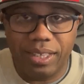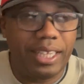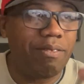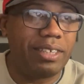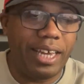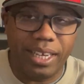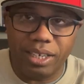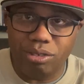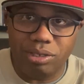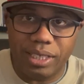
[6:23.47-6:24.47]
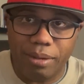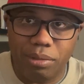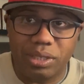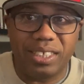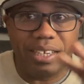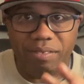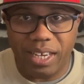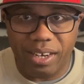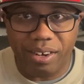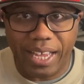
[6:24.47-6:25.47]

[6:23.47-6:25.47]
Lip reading: They've taken those numbers, they've done their